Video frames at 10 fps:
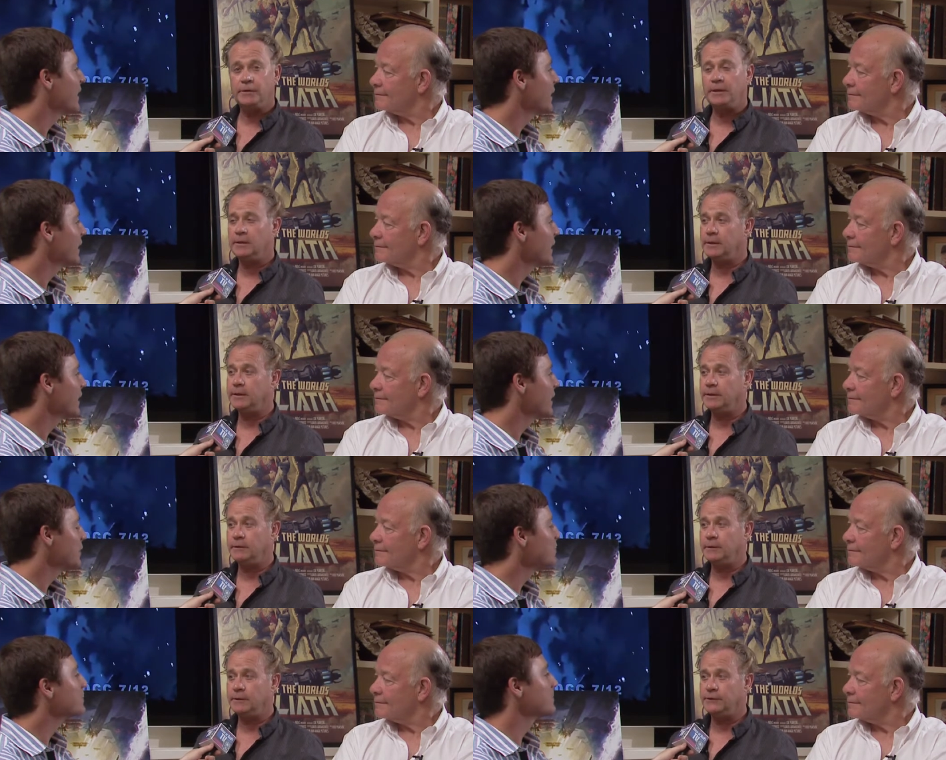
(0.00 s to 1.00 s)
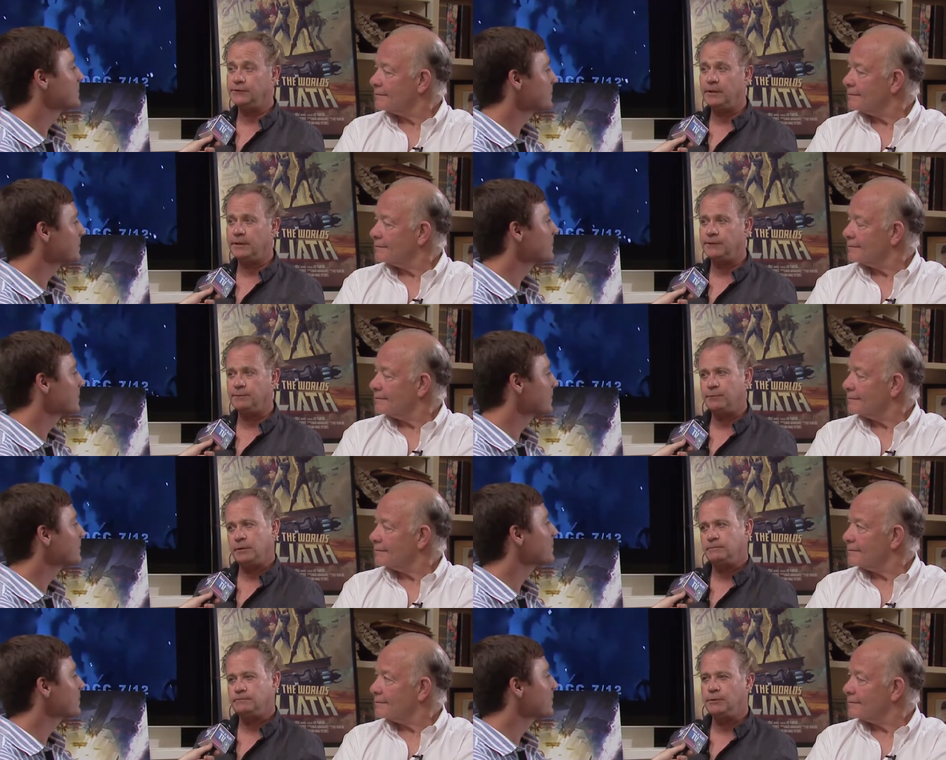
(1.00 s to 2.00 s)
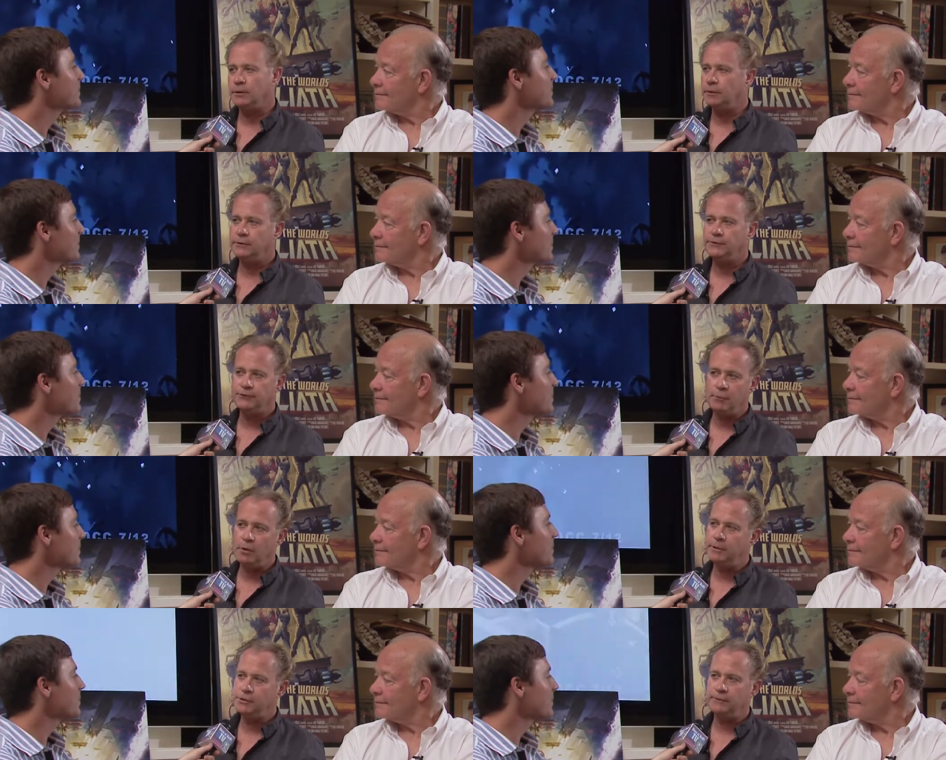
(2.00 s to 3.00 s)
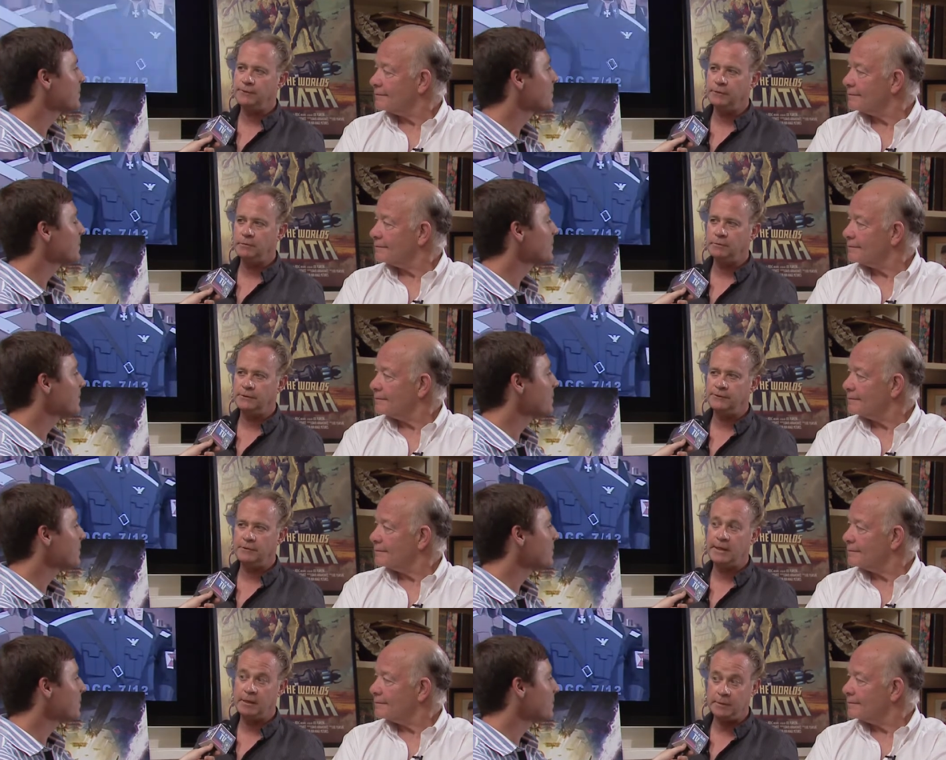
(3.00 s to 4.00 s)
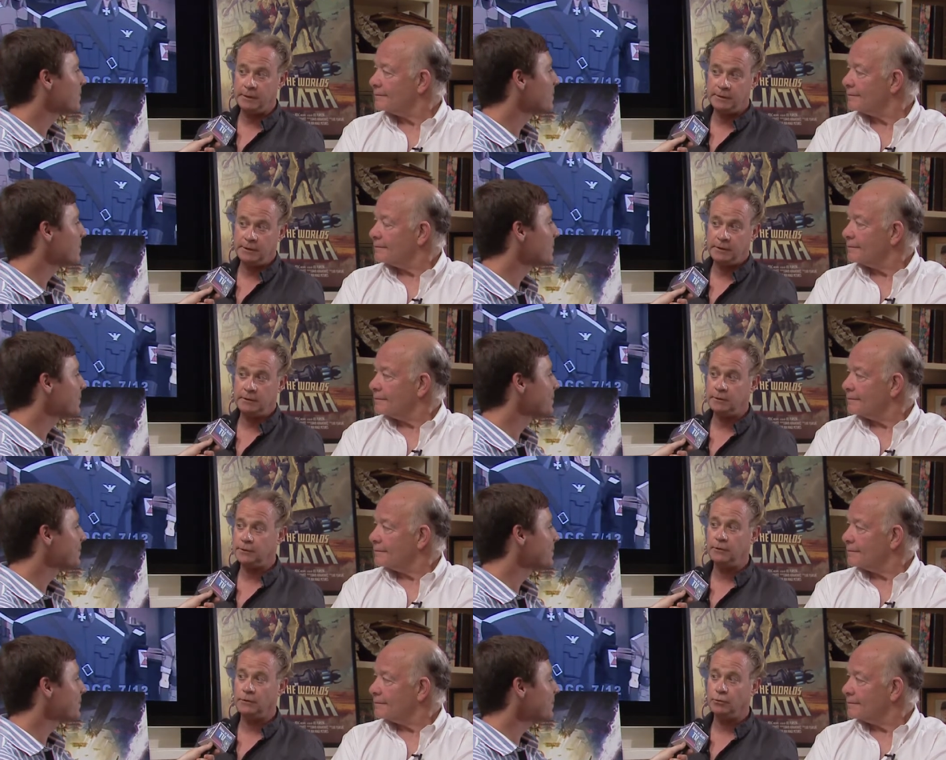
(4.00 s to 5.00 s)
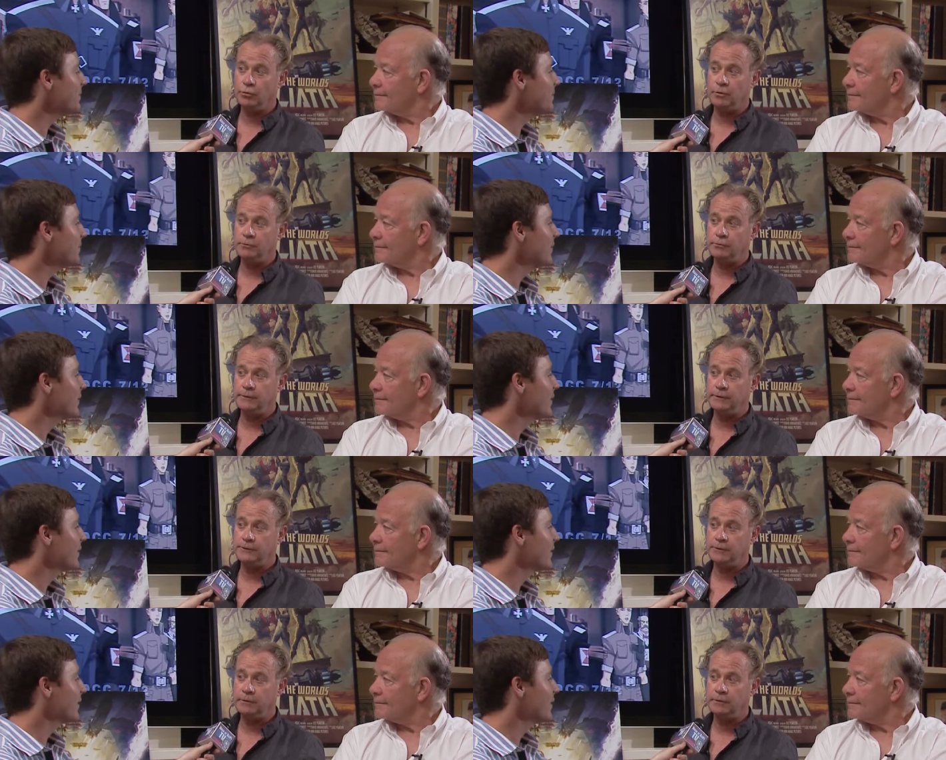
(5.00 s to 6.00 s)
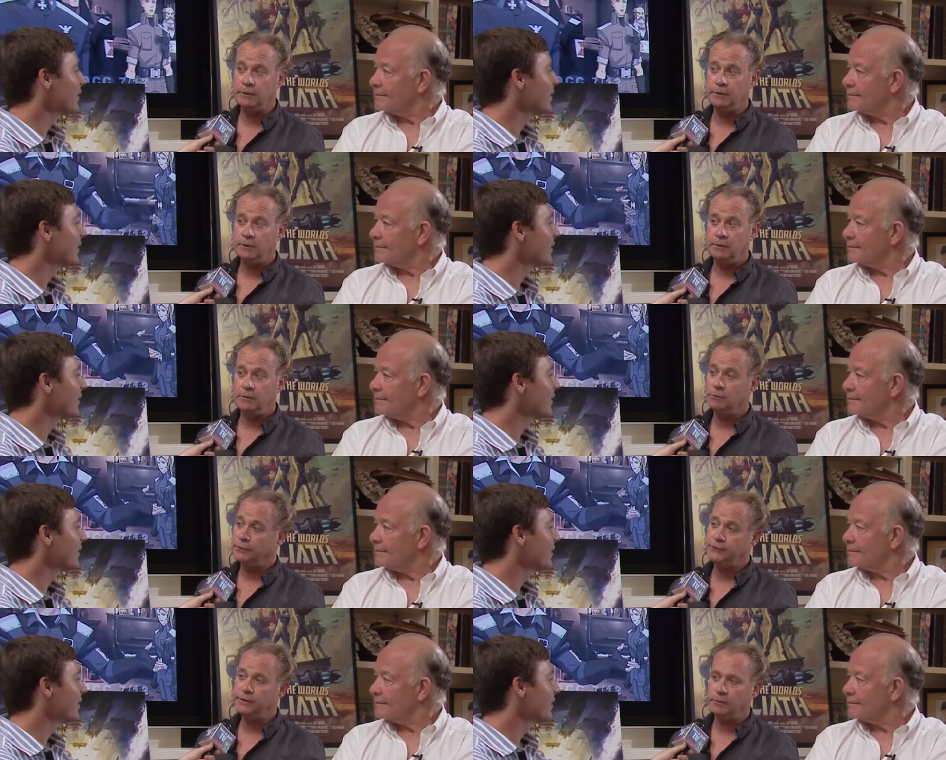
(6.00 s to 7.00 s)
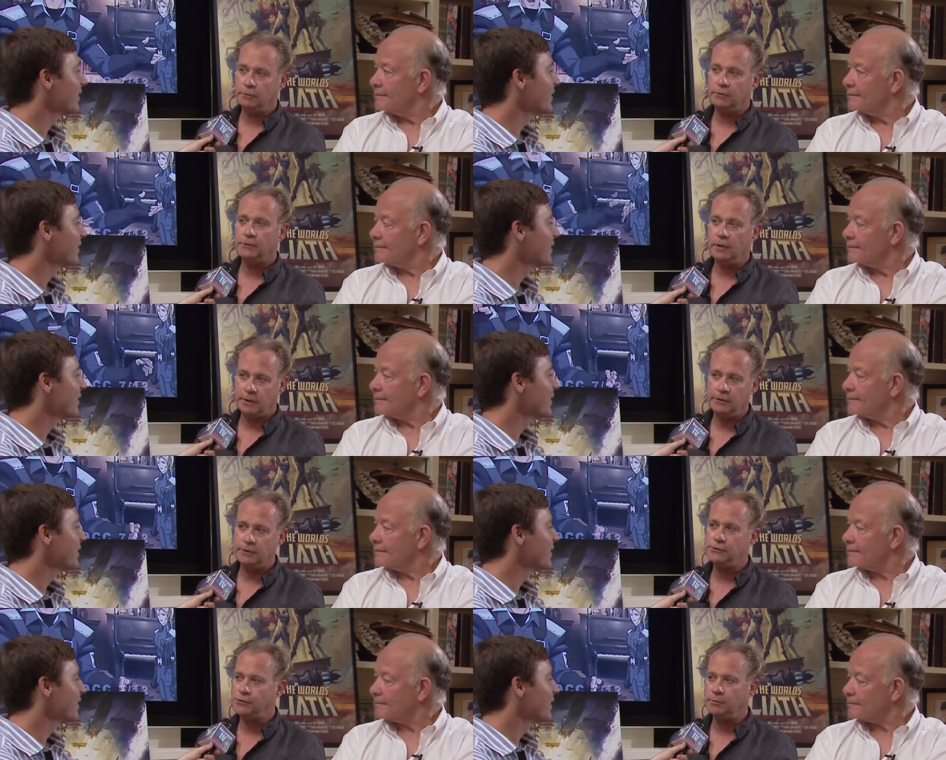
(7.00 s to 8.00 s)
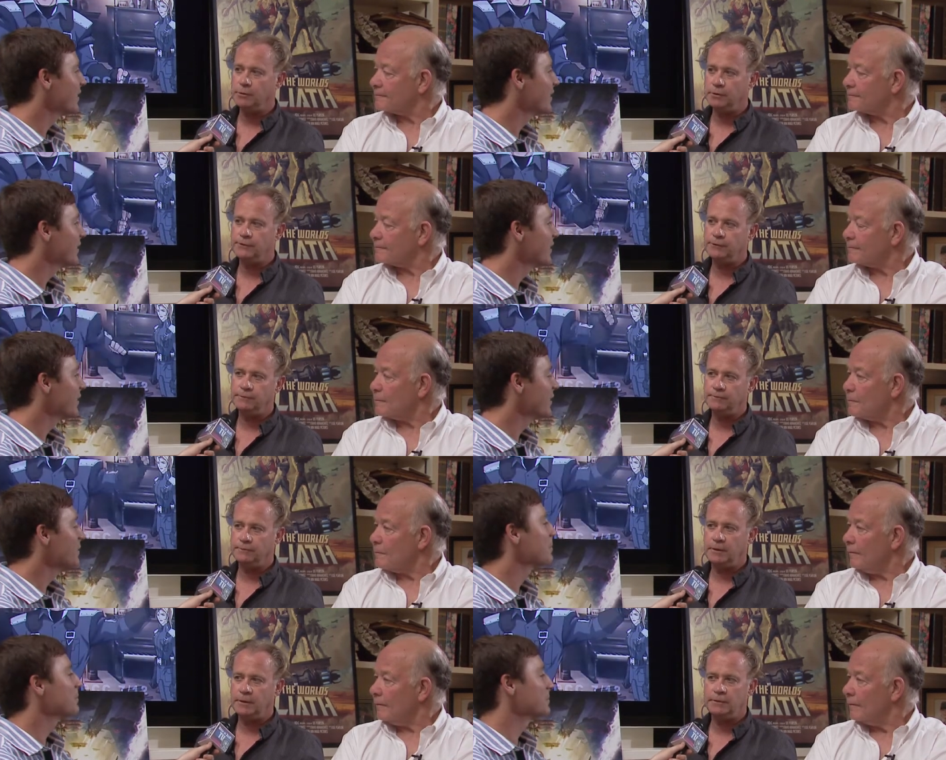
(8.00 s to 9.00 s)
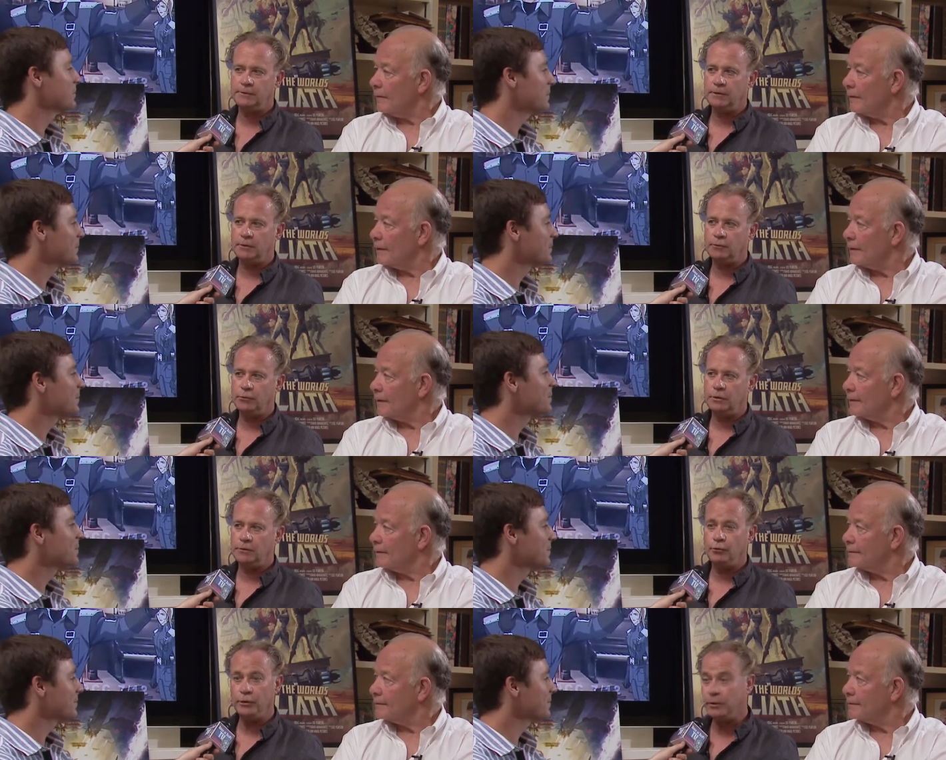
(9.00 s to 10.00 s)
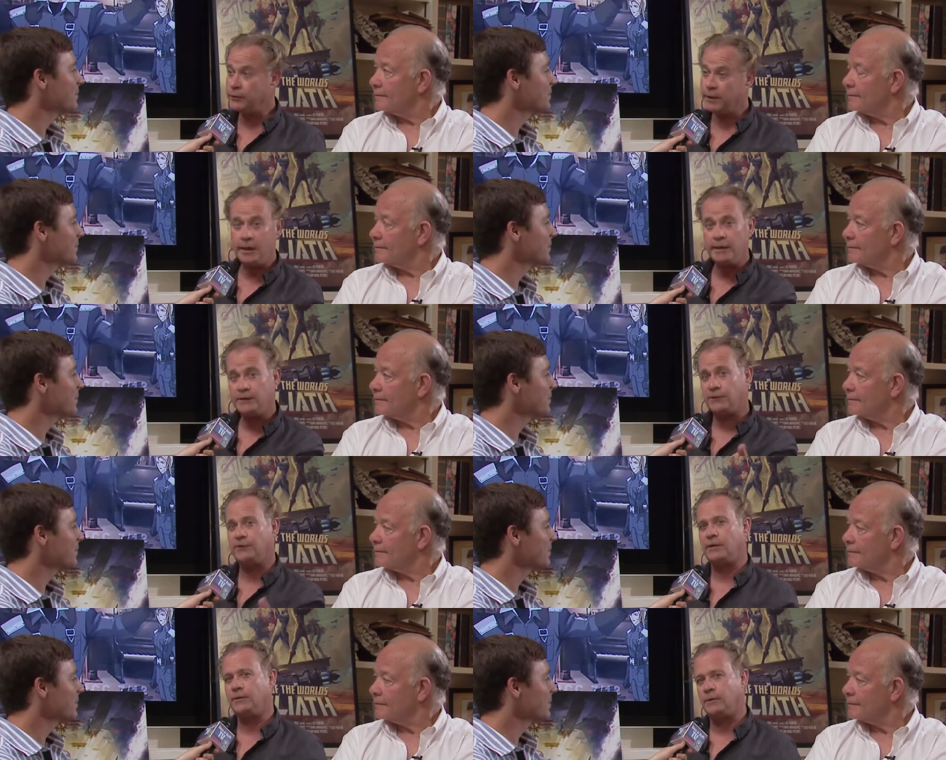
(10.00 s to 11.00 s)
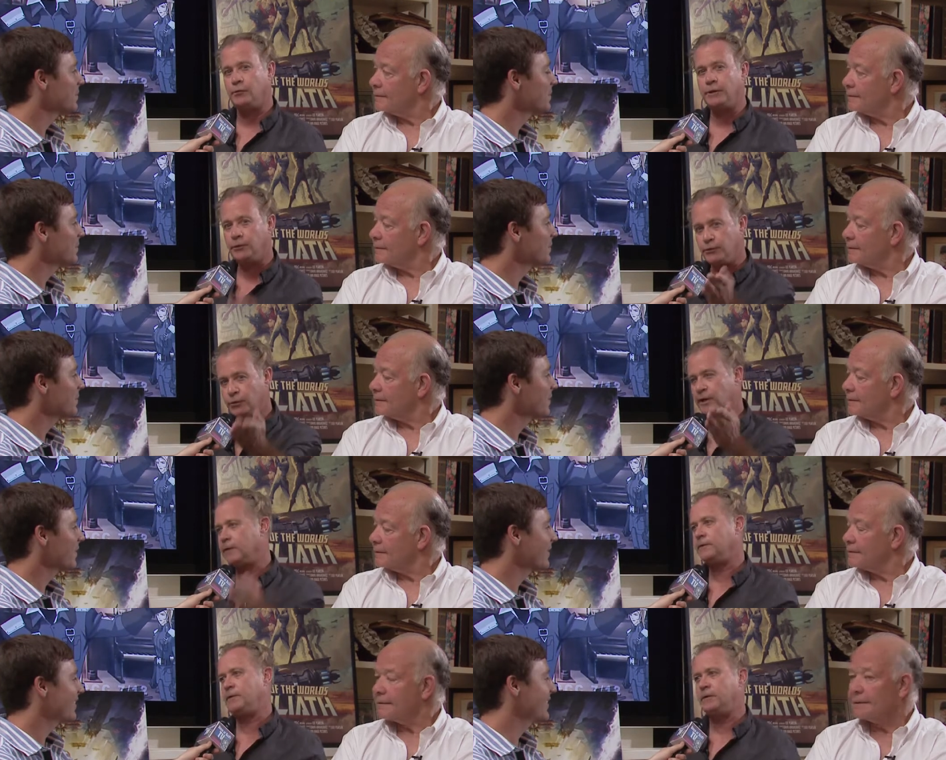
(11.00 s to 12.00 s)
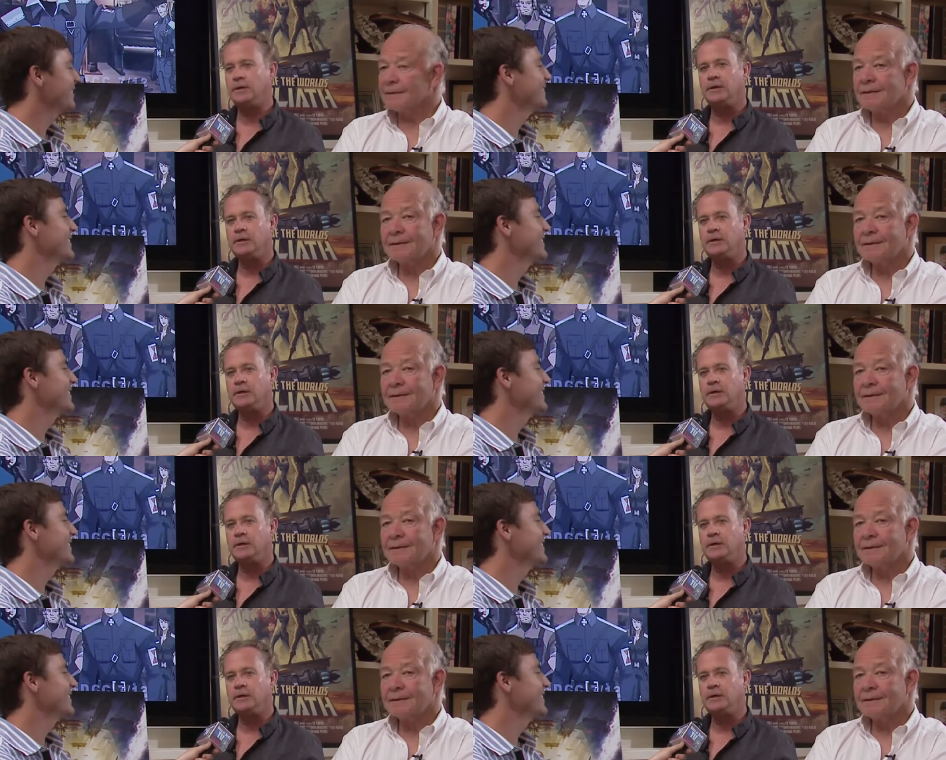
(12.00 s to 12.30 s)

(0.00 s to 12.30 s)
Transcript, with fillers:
Speaker 1: in LA and in, in, the states, but you know it's a small budget film. It's an animated teen adult war movie, so we'll see. We're talking to distributors and uh, we're, we know the audience is out there. We know you're out there.